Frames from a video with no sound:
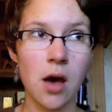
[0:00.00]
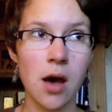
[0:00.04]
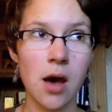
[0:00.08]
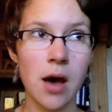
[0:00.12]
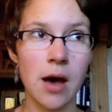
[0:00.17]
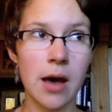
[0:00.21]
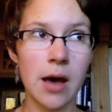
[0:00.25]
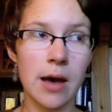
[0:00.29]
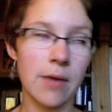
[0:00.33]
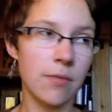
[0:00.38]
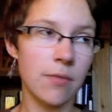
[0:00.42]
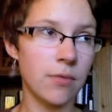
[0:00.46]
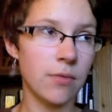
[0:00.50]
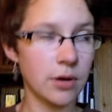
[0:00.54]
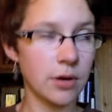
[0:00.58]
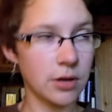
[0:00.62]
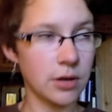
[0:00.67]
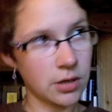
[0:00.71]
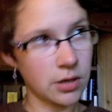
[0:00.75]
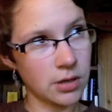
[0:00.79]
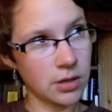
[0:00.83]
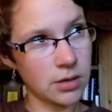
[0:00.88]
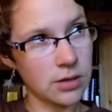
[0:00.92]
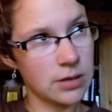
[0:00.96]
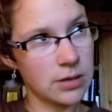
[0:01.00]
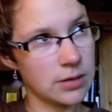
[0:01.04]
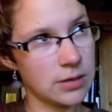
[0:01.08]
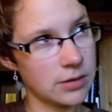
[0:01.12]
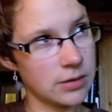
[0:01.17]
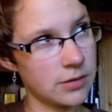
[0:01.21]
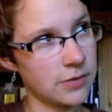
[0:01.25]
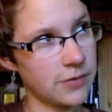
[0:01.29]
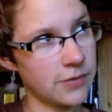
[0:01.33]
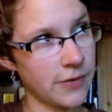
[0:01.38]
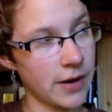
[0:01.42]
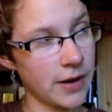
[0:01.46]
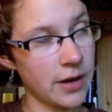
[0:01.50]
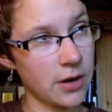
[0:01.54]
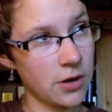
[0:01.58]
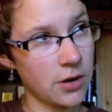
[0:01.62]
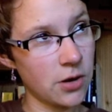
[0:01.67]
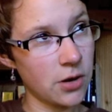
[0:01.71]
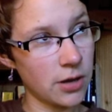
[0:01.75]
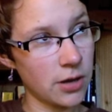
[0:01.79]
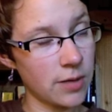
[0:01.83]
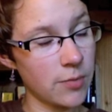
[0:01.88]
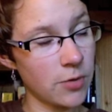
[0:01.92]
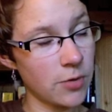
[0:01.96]
I will find an
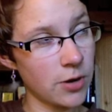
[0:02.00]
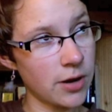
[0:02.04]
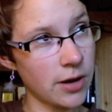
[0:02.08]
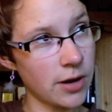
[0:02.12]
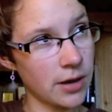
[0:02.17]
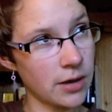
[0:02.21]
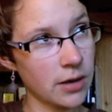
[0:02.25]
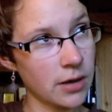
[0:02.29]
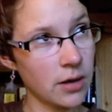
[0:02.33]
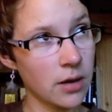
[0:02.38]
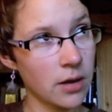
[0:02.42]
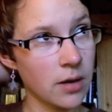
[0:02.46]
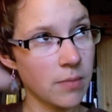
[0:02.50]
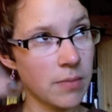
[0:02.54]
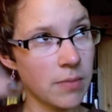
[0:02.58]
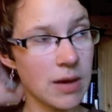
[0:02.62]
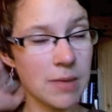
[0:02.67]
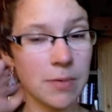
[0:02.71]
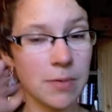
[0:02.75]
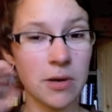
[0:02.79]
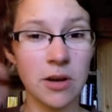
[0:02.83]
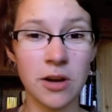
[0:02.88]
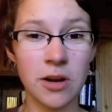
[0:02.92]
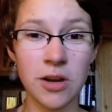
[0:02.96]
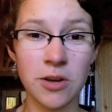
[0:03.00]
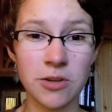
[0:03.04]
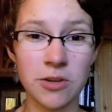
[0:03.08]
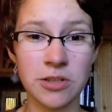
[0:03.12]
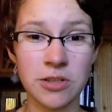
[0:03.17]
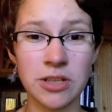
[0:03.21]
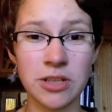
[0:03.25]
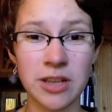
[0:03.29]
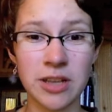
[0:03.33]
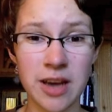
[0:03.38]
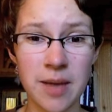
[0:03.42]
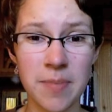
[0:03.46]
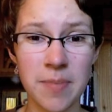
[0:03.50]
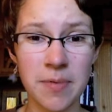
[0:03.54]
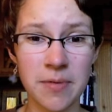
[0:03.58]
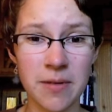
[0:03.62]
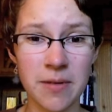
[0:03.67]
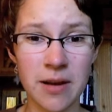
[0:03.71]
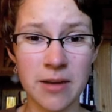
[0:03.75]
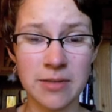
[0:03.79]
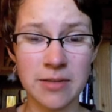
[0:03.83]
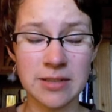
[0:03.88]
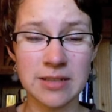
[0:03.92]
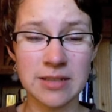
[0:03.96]
early morning. People aren't usually up
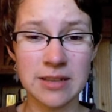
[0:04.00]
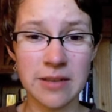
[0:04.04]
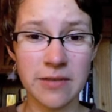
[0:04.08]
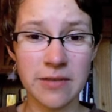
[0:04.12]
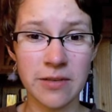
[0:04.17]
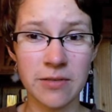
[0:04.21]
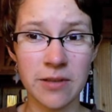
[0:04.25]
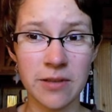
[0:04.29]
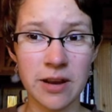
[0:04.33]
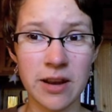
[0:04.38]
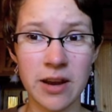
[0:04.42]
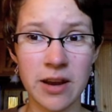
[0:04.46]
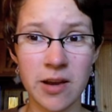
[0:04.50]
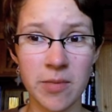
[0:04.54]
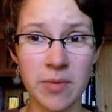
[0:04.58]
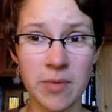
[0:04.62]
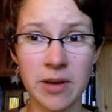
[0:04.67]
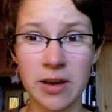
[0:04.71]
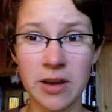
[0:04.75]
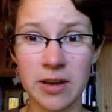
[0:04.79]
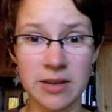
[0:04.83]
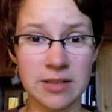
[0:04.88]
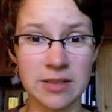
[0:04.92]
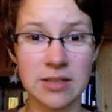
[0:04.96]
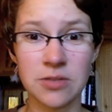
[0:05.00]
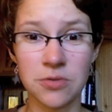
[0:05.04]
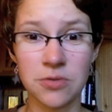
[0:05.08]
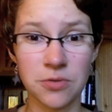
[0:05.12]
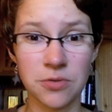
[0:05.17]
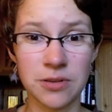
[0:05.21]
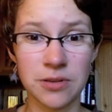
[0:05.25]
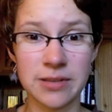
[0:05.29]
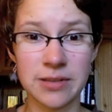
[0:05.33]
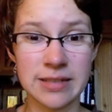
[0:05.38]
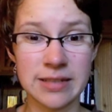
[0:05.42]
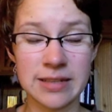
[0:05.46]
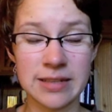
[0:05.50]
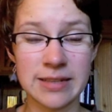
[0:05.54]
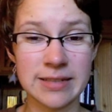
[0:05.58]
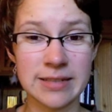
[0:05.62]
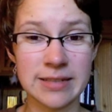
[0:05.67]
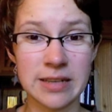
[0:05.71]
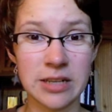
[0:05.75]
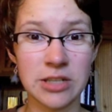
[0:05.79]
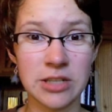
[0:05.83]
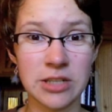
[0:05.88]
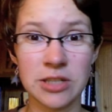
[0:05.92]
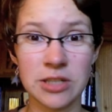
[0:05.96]
around 7 right now because school isn't in
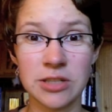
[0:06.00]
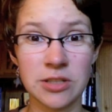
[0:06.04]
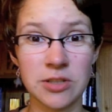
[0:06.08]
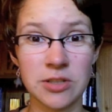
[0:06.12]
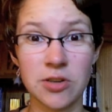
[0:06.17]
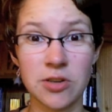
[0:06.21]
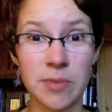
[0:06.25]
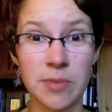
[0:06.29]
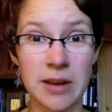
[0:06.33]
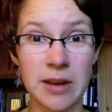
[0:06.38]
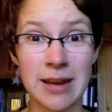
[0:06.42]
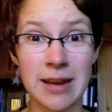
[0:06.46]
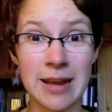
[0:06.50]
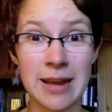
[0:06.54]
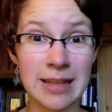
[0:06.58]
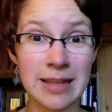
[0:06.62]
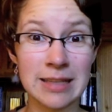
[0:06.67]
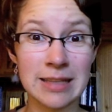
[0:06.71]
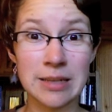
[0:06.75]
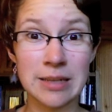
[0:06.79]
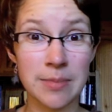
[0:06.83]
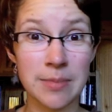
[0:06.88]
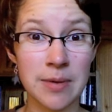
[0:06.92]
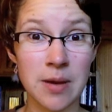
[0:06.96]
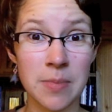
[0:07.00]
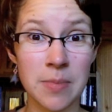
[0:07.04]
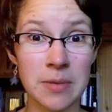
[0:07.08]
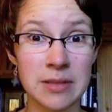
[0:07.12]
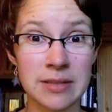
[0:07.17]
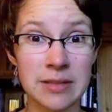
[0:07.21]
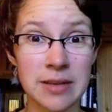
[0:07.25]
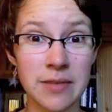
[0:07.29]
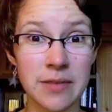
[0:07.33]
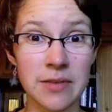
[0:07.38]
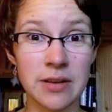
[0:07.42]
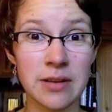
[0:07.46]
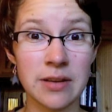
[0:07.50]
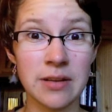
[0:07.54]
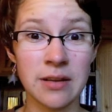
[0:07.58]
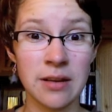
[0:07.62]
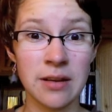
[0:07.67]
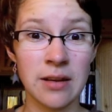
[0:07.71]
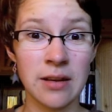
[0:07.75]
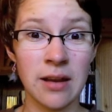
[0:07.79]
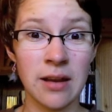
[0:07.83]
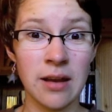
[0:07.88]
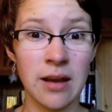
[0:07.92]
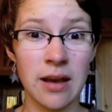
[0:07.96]
session, so nobody needs to be up at 7.
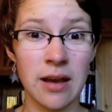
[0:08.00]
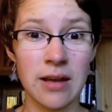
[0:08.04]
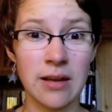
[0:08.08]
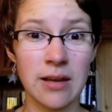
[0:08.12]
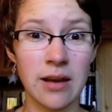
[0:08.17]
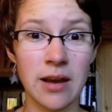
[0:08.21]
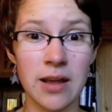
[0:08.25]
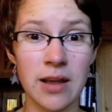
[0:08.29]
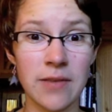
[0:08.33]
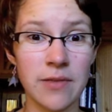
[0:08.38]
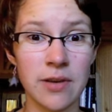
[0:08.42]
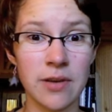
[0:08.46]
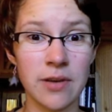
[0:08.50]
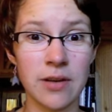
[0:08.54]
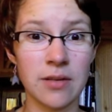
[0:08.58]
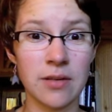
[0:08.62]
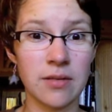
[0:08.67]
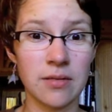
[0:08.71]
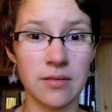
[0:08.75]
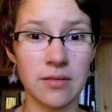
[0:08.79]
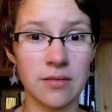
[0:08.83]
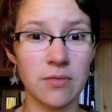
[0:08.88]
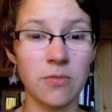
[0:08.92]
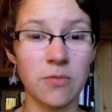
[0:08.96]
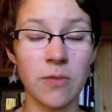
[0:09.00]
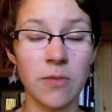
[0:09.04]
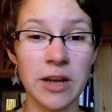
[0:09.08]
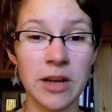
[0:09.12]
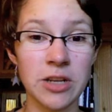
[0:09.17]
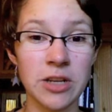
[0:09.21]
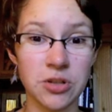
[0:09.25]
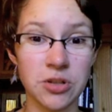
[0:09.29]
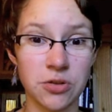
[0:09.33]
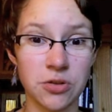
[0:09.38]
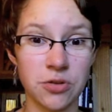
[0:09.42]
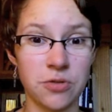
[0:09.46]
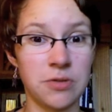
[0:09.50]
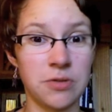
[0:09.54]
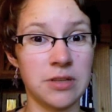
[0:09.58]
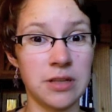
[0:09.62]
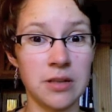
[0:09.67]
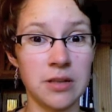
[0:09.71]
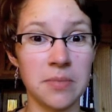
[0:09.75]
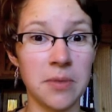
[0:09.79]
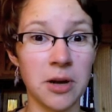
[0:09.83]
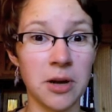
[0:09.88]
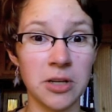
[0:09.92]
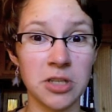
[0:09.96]
And not even Rachel, who's
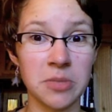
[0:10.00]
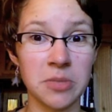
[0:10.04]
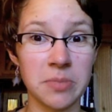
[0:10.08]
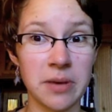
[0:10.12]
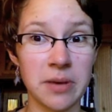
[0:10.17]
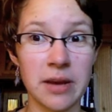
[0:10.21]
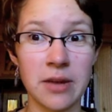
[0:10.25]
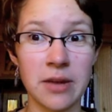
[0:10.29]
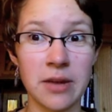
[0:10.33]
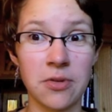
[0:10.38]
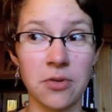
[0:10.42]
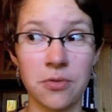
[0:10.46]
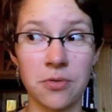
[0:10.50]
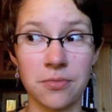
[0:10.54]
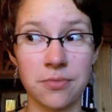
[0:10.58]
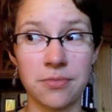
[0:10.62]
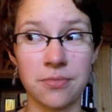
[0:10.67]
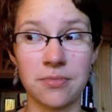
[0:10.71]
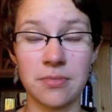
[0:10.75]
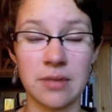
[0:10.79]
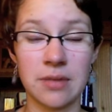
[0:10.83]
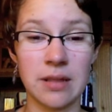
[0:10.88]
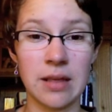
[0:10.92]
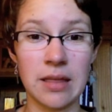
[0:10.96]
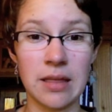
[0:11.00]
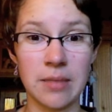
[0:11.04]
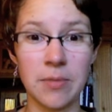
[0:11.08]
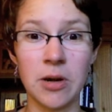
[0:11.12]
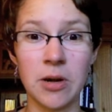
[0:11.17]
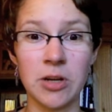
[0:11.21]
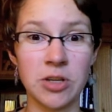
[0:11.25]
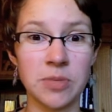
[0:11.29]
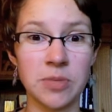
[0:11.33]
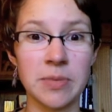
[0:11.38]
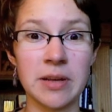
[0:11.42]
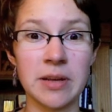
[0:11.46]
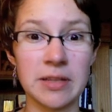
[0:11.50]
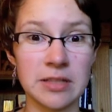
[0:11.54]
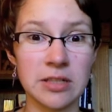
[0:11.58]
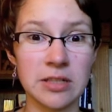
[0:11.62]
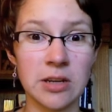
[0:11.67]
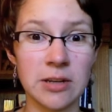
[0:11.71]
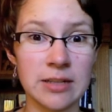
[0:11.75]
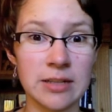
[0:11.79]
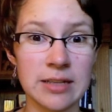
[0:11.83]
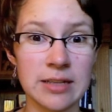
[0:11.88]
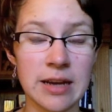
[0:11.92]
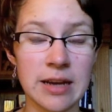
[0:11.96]
in the marching band, and the marching band
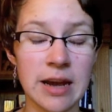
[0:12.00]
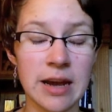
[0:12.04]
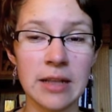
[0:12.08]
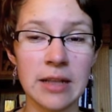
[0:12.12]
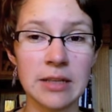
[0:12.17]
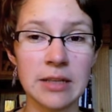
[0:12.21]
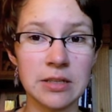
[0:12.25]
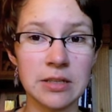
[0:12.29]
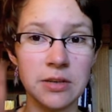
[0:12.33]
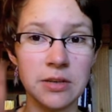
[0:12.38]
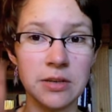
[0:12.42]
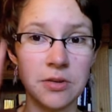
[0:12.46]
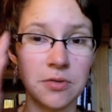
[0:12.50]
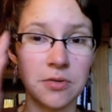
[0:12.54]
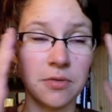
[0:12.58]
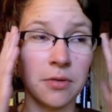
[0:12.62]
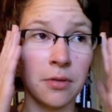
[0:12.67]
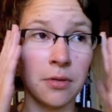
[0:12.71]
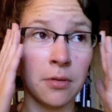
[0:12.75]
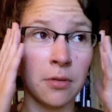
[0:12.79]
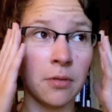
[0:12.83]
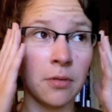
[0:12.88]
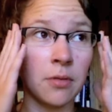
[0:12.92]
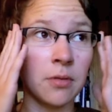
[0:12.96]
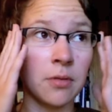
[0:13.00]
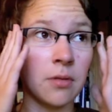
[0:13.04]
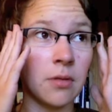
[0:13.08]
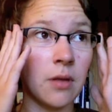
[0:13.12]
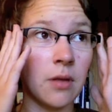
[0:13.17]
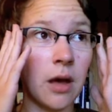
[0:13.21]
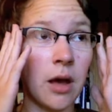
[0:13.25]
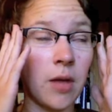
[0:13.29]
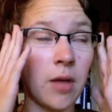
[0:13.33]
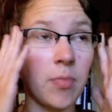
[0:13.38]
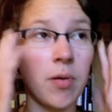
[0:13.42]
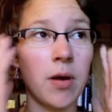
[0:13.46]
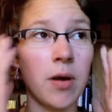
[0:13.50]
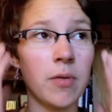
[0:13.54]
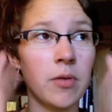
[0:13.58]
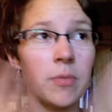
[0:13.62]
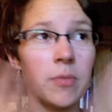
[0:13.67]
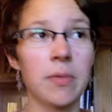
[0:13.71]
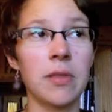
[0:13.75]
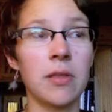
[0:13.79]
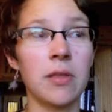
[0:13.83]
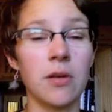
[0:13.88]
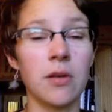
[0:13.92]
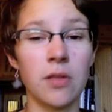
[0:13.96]
starts at 9. So I'll probably
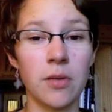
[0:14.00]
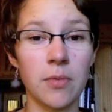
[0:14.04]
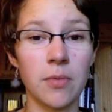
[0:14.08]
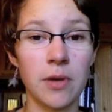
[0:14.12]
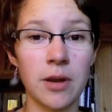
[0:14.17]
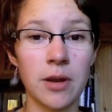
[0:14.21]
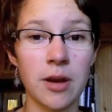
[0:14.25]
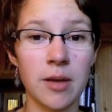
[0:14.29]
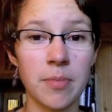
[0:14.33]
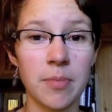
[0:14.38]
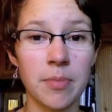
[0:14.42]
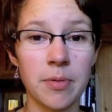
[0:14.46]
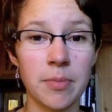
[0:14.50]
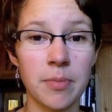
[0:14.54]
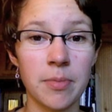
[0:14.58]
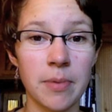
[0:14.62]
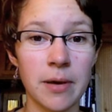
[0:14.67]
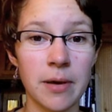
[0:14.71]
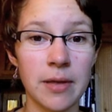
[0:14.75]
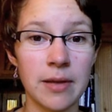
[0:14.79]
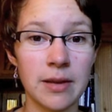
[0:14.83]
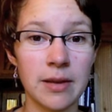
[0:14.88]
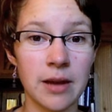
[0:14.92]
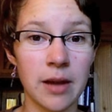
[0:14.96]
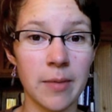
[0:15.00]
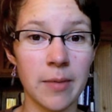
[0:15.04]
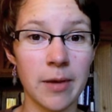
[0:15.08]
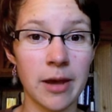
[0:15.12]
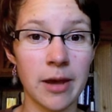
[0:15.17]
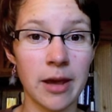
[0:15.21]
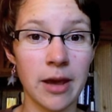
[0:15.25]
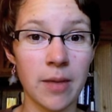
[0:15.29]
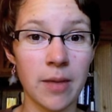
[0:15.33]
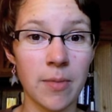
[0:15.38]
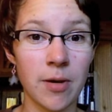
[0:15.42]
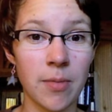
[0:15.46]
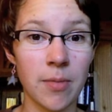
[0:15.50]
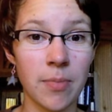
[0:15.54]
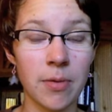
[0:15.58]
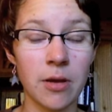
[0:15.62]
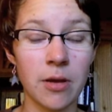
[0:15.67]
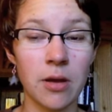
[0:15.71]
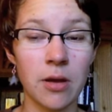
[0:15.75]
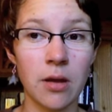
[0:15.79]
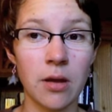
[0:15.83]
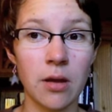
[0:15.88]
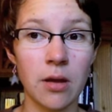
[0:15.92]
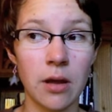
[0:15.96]
be the only one up by the time I am up
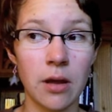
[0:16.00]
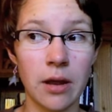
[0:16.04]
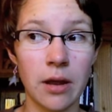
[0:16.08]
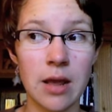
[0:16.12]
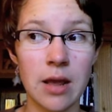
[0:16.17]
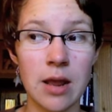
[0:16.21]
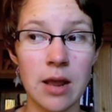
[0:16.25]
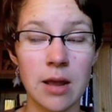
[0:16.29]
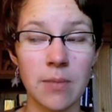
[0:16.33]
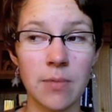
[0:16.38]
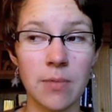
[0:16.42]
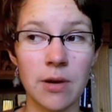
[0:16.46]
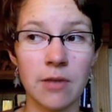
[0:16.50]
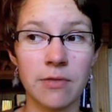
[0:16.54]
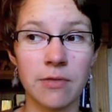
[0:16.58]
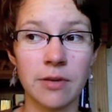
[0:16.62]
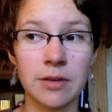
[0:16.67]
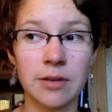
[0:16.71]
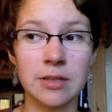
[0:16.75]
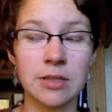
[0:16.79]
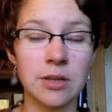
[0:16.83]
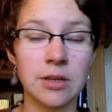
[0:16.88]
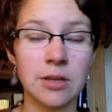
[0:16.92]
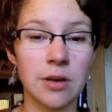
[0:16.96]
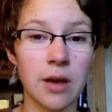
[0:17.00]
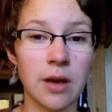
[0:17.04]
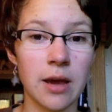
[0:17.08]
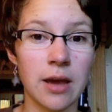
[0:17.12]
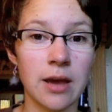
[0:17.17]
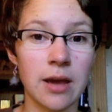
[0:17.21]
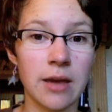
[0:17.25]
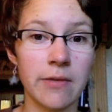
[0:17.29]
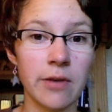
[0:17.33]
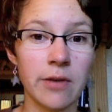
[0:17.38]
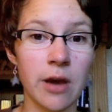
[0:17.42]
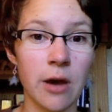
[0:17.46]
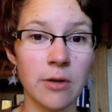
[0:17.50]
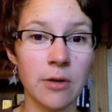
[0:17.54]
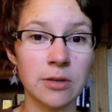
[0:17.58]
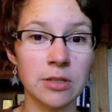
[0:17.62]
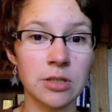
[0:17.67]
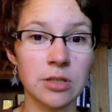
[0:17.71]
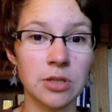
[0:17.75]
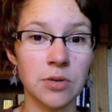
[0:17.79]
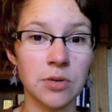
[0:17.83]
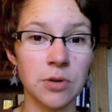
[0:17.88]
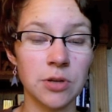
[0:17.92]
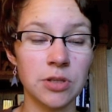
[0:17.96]
and eating breakfast, so I can give you a house
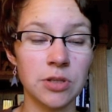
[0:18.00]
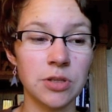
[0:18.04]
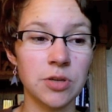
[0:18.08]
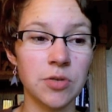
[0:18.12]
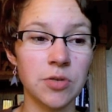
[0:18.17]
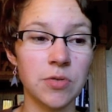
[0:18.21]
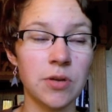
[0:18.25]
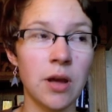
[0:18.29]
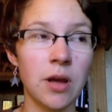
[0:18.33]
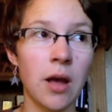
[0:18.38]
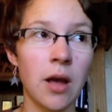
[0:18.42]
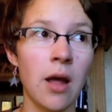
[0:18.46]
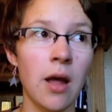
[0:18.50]
tour soon.